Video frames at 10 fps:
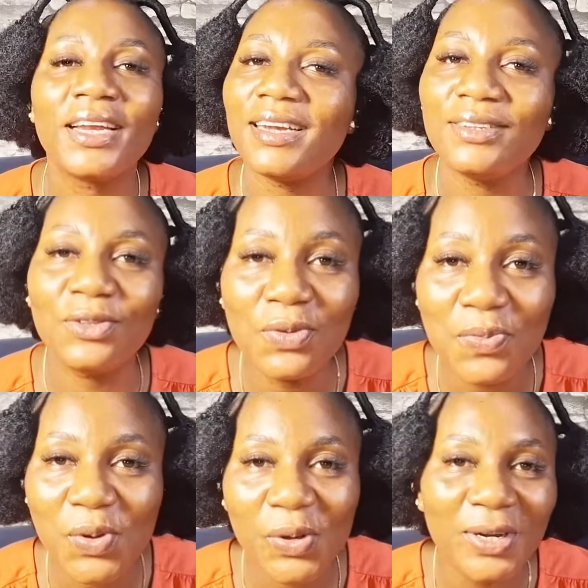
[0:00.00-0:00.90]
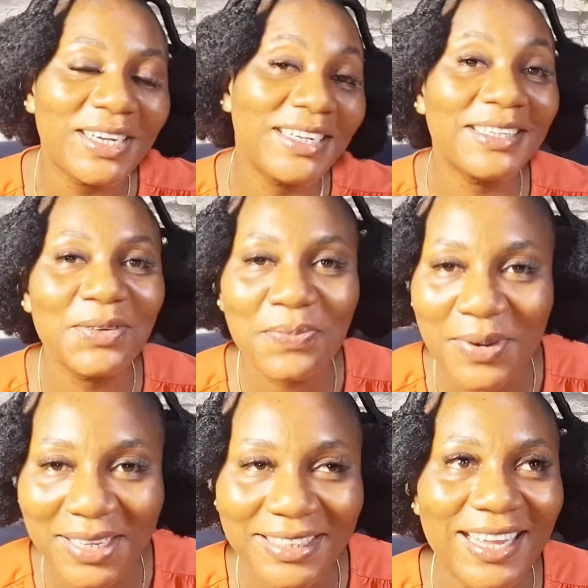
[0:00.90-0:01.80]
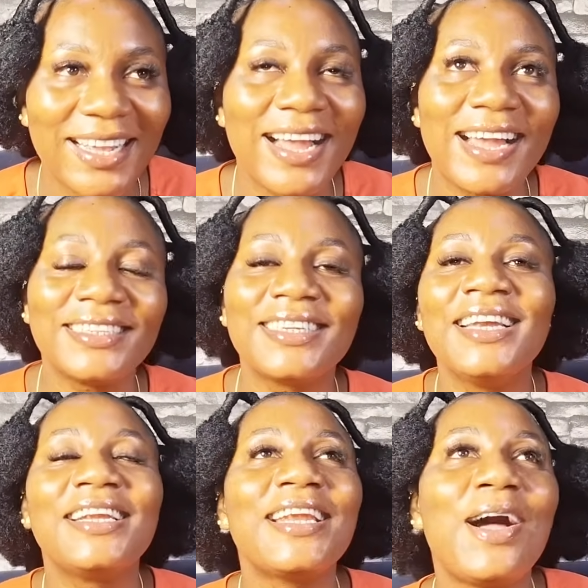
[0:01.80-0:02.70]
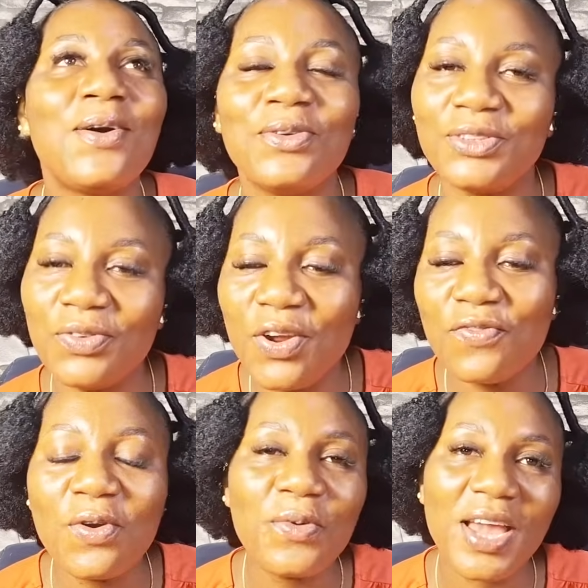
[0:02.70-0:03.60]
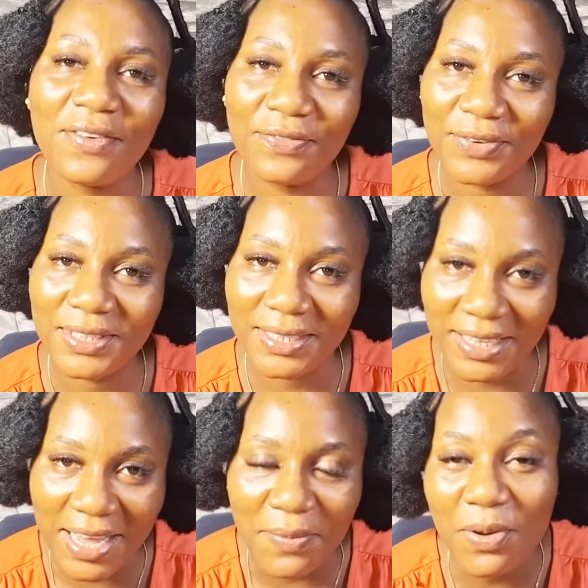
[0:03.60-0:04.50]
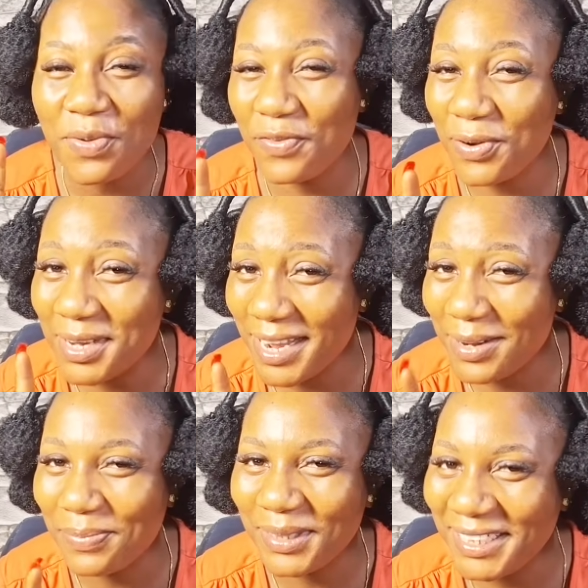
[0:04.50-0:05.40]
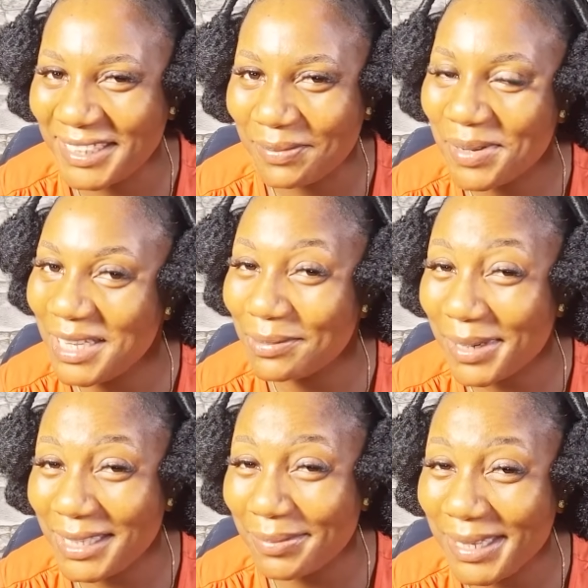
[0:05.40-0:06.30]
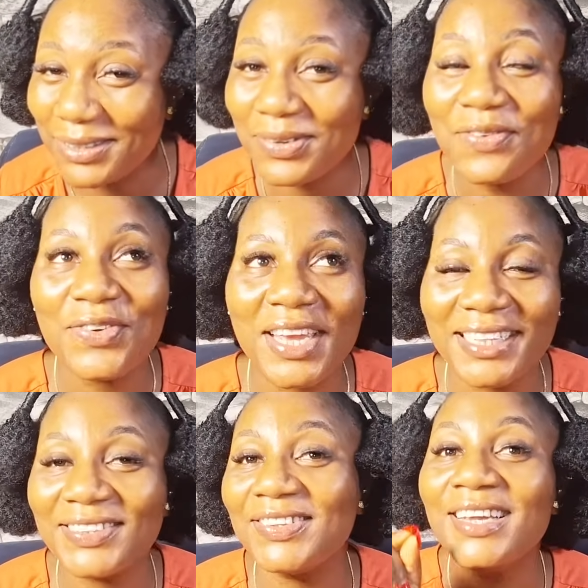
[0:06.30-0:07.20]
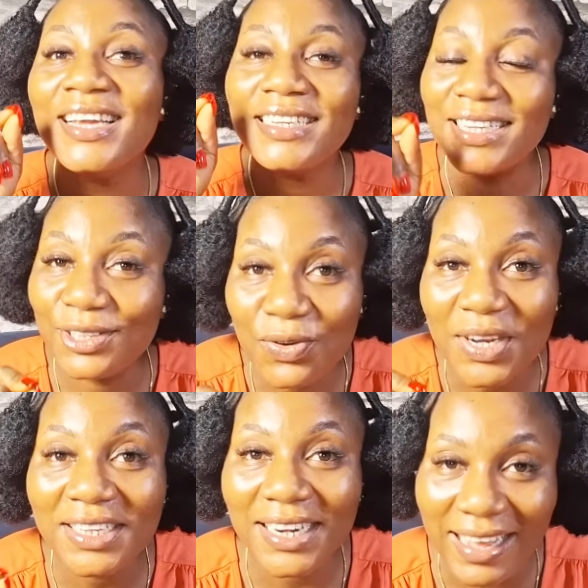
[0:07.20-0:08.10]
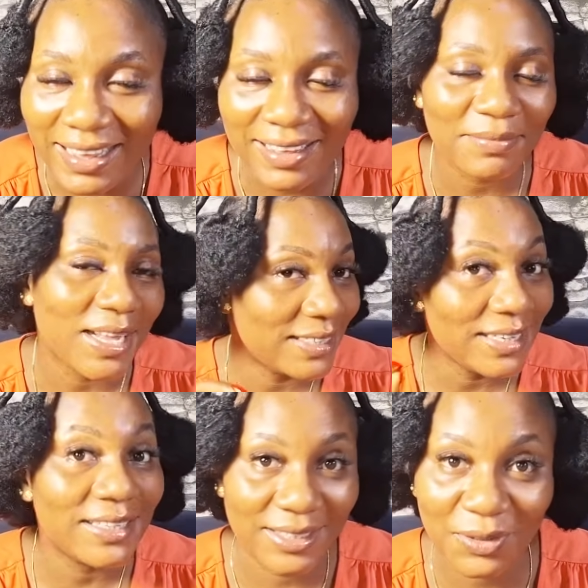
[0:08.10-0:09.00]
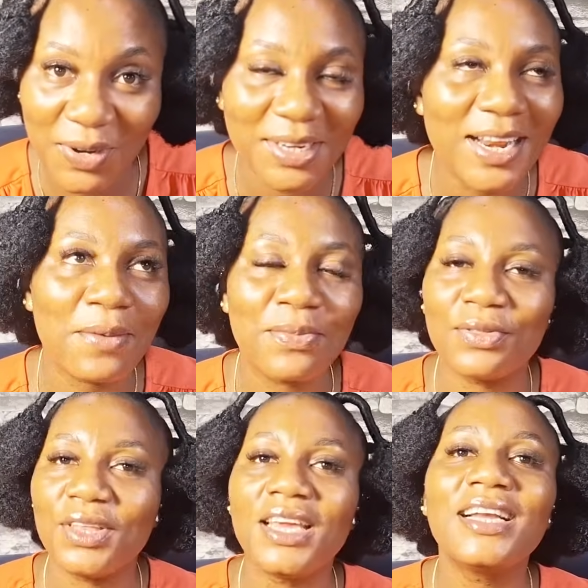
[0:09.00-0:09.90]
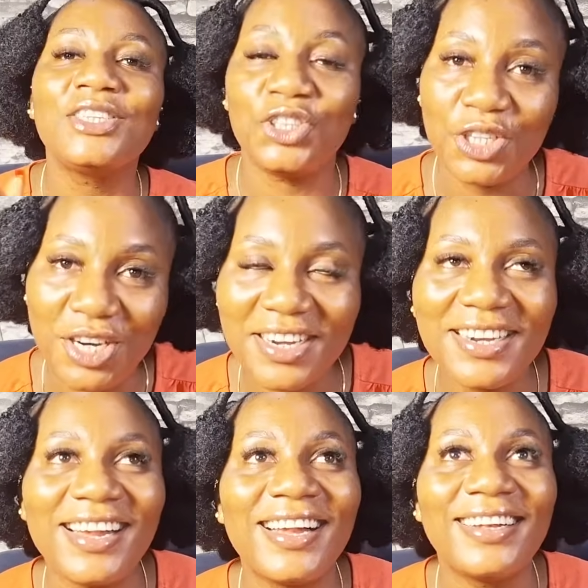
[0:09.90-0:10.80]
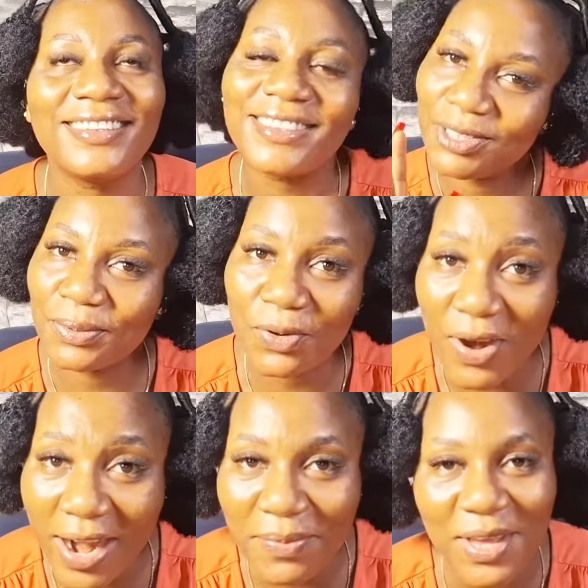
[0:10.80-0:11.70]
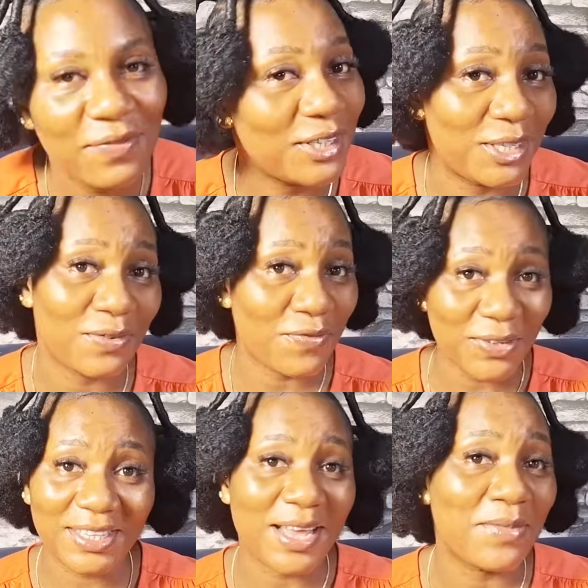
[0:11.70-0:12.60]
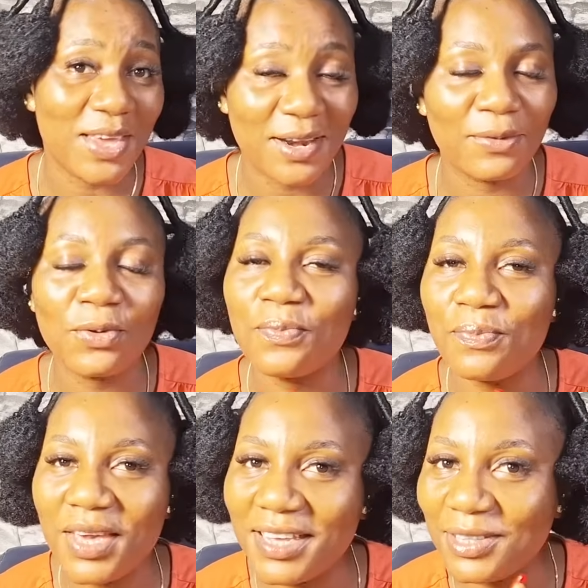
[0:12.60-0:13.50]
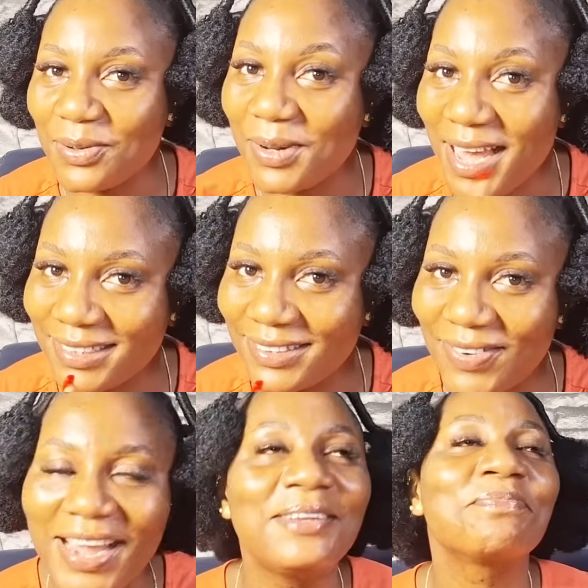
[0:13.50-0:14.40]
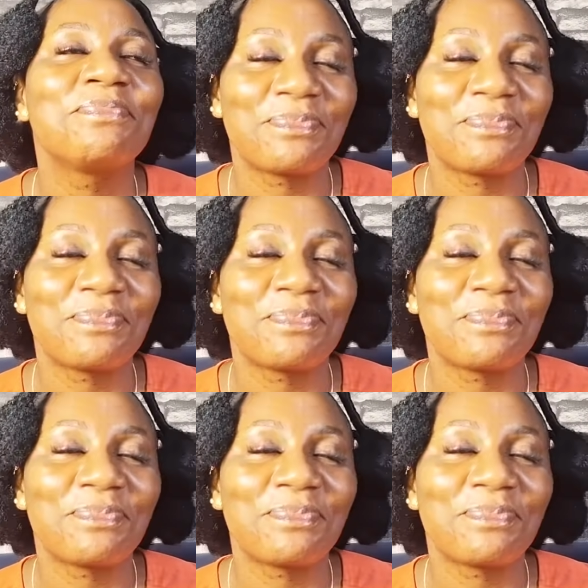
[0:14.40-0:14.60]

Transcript: and do more and do better, guys. Now, straight up for what we have for today. But before then, please do not forget to destroy the like. I said destroy the like button, share and subscribe. If this is the first time here, don't make it your last, right?